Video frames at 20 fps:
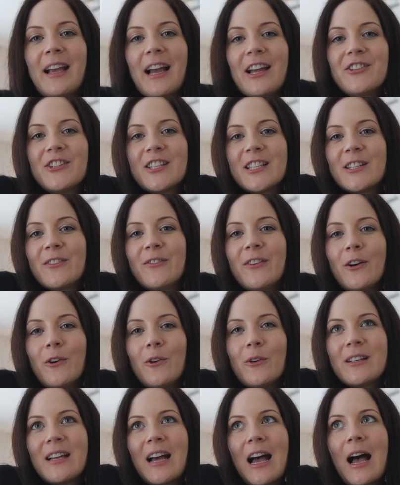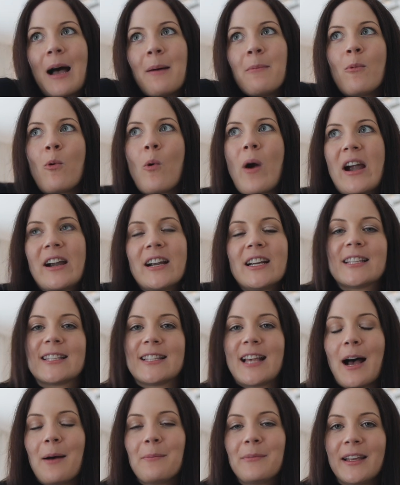I just feel I'm wearing
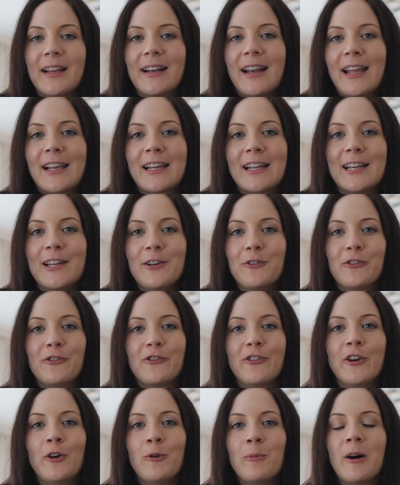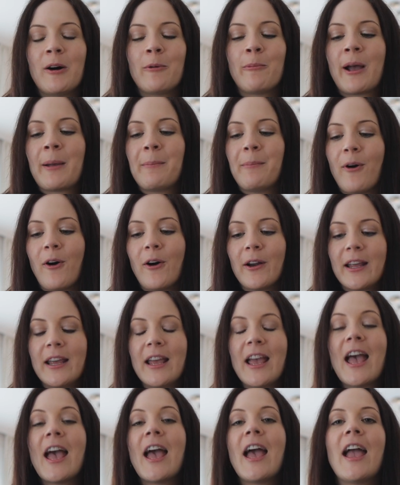something like a little film on my
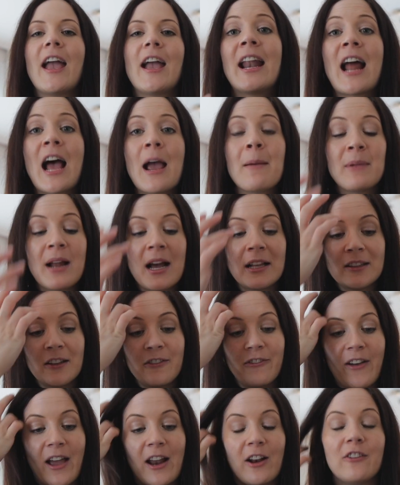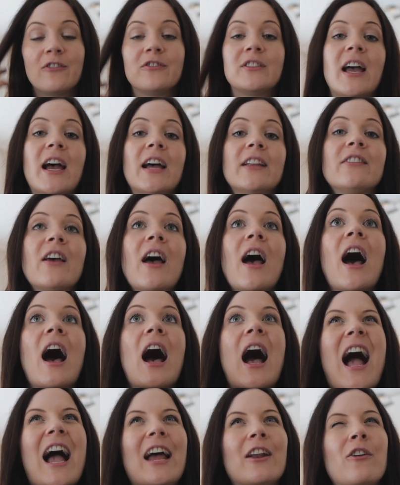body, and I'm not a fan of that.
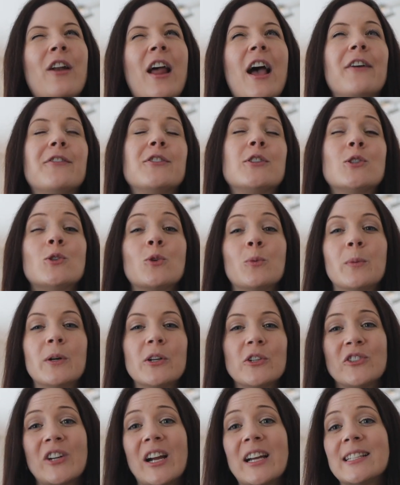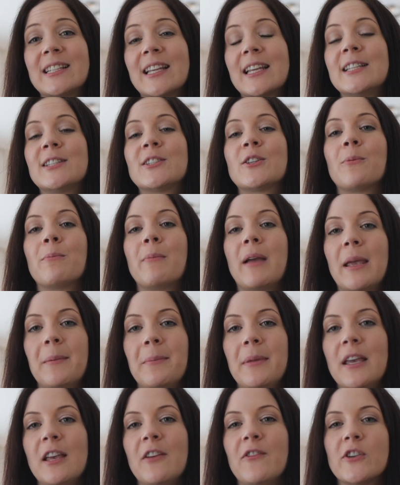I don't have super dry skin, so
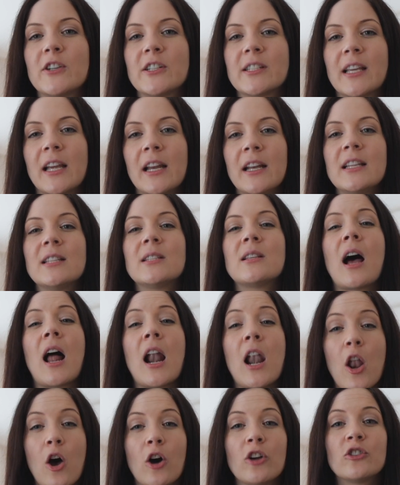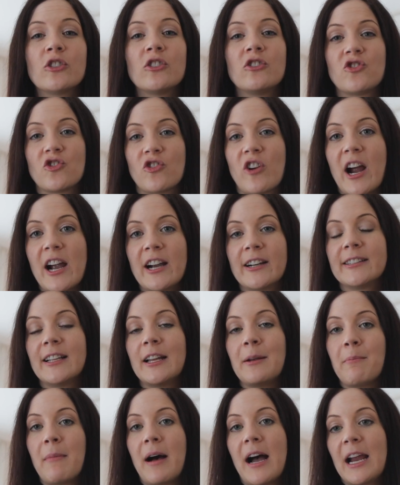maybe if your skin is a lot drier
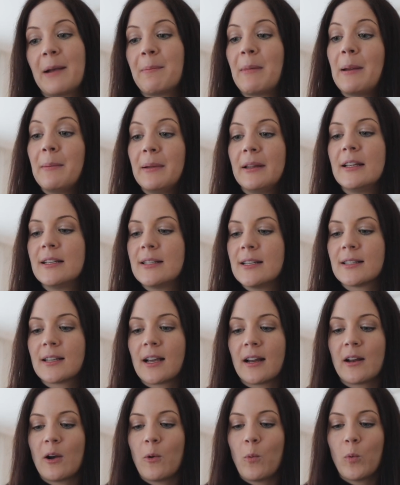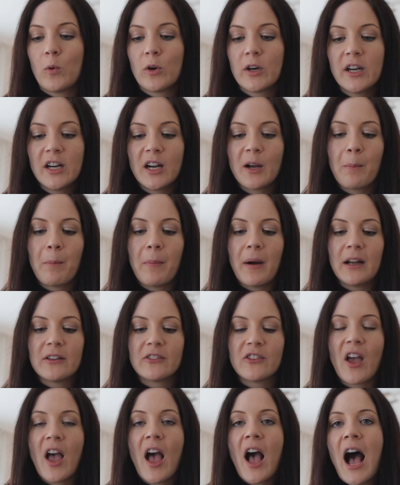than mine, maybe this is gonna work.
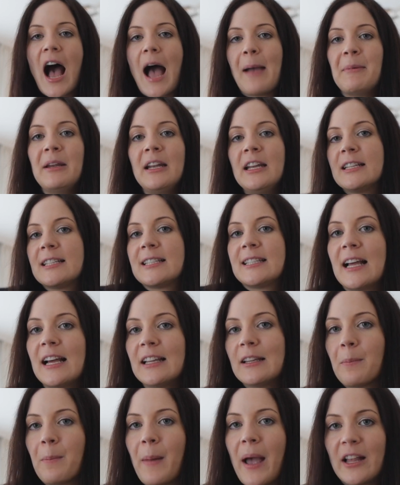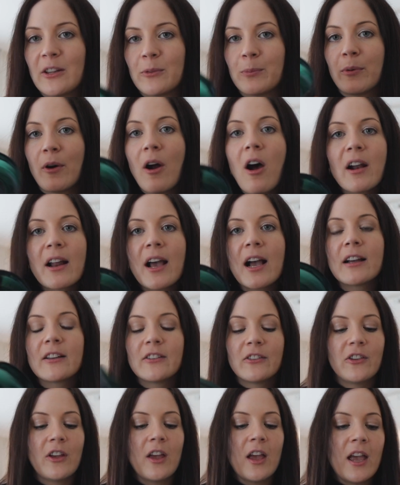But I mean, it's not a bad
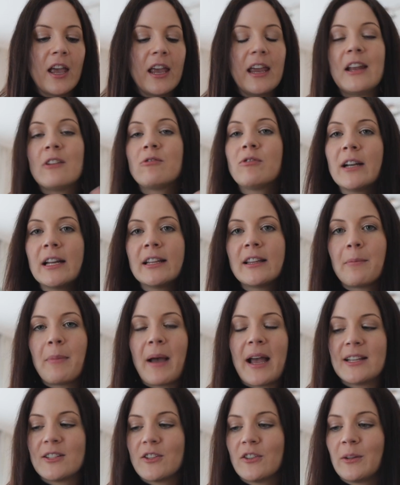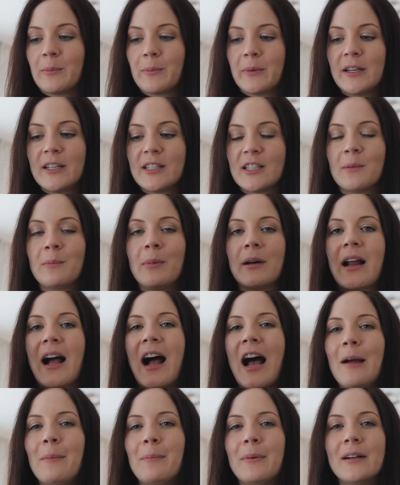product. It really depends on the person, but
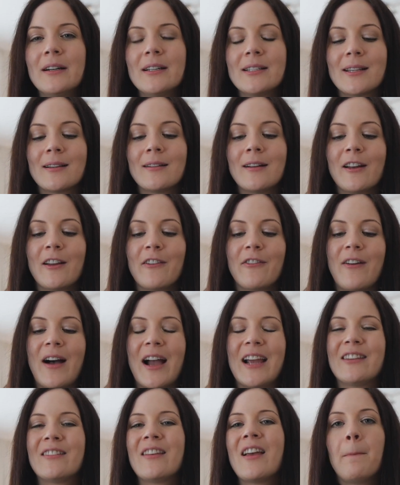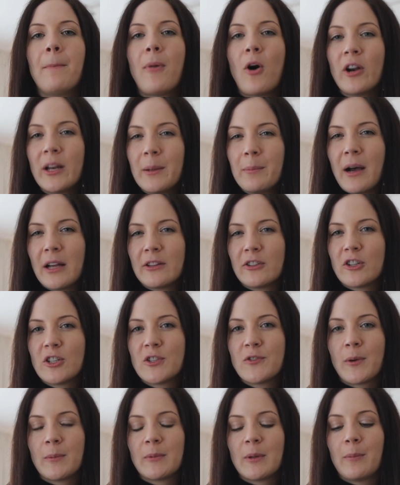I personally find body
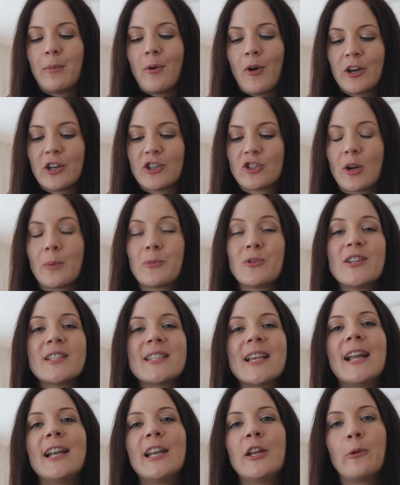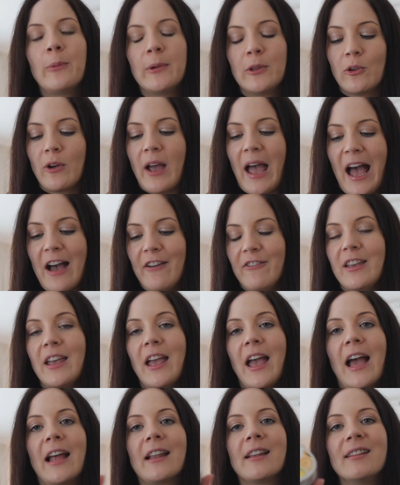butters from the Body Shop just a little bit too
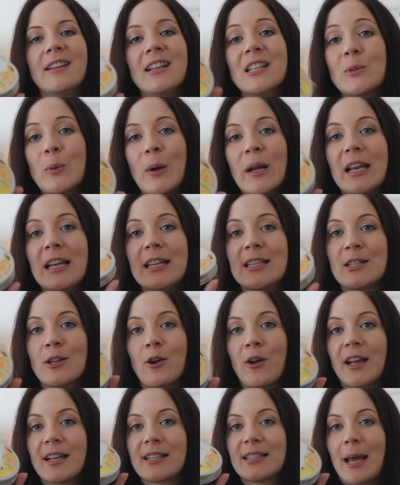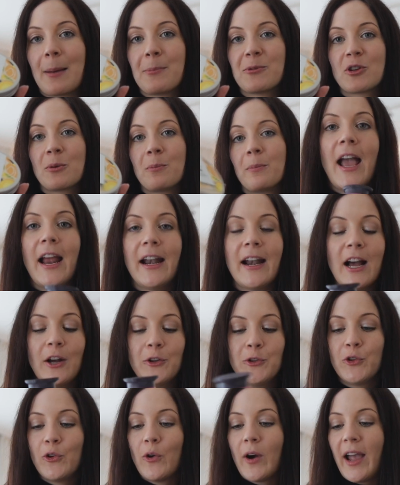heavy, and this one is no exception. And
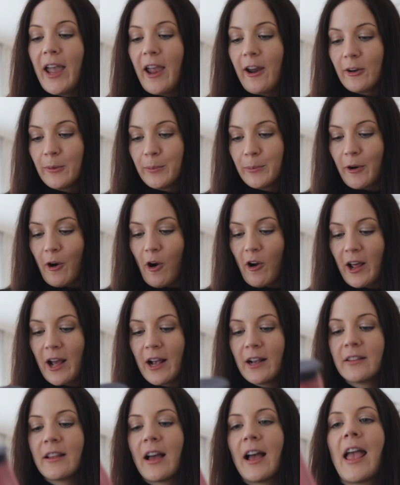now to a hair product.